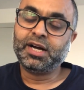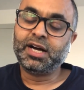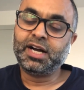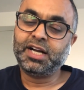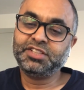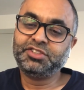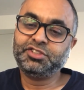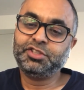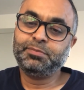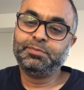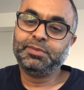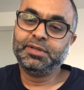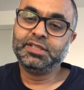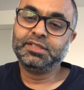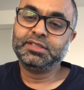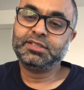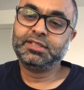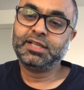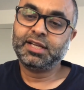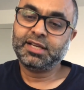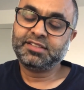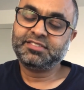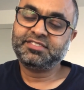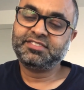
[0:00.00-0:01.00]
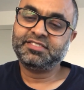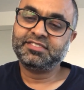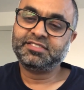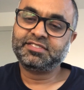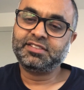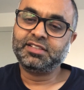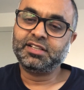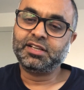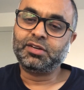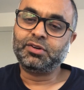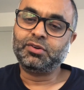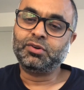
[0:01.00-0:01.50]
I should be in
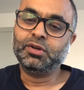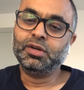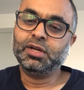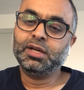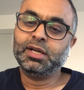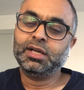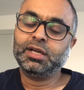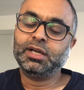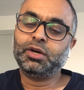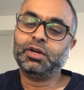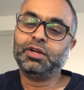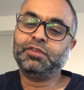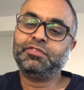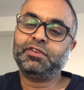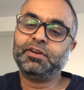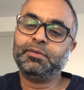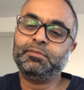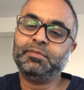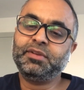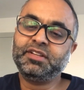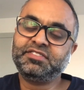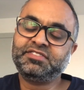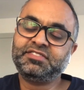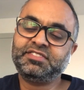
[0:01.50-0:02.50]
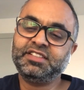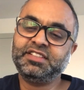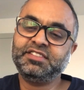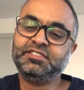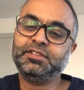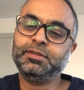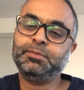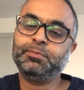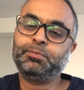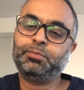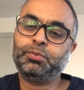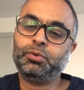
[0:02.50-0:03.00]
Texas now. Now, if I miss
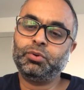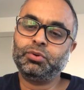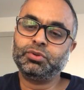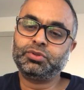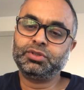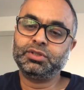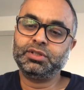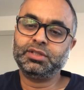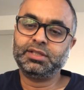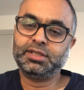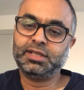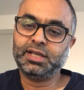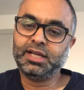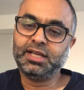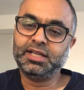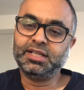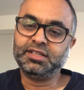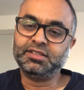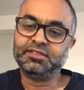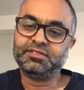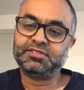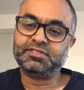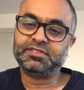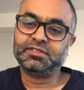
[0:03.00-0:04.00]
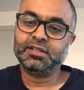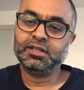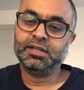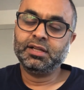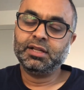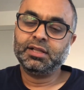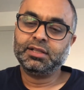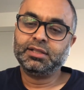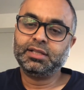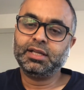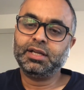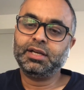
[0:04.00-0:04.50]
these important dates,
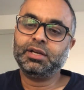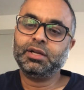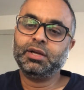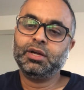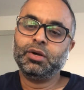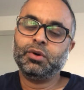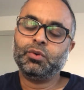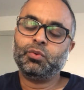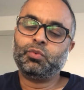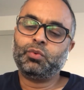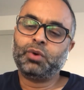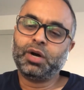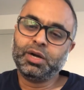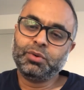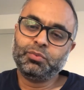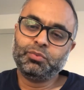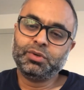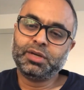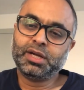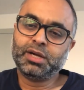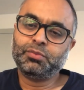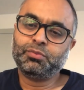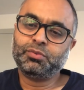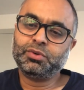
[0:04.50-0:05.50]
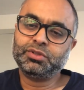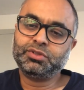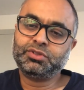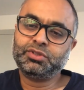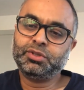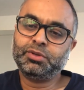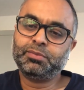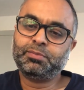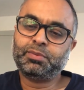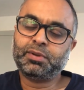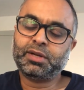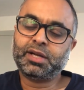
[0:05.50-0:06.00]
then why would I want
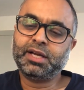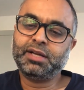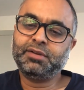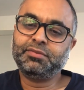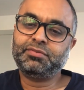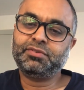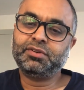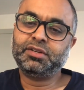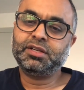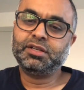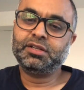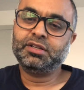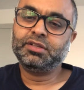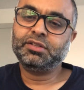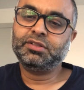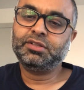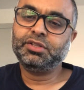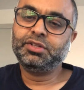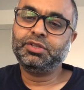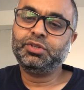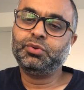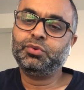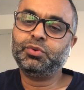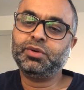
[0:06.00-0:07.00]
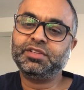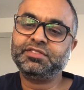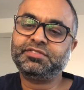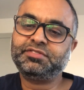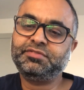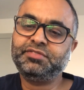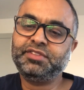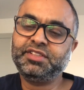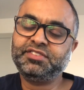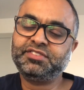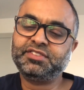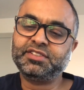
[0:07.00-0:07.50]
to apply for another
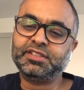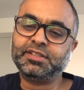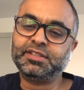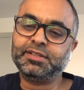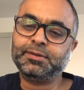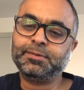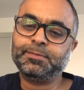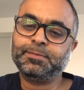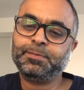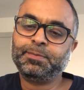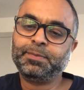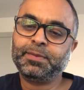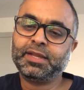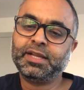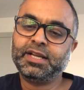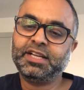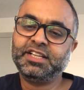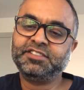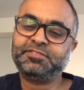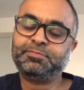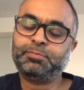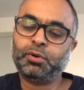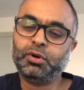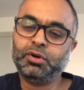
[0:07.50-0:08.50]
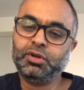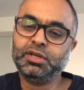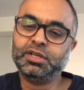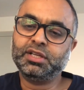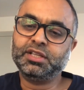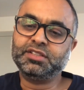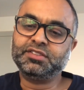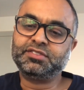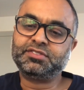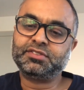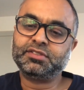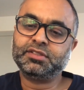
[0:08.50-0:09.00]
US visa? It's
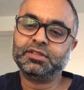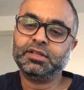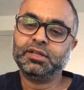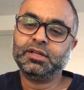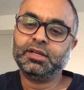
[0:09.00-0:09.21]
pointless.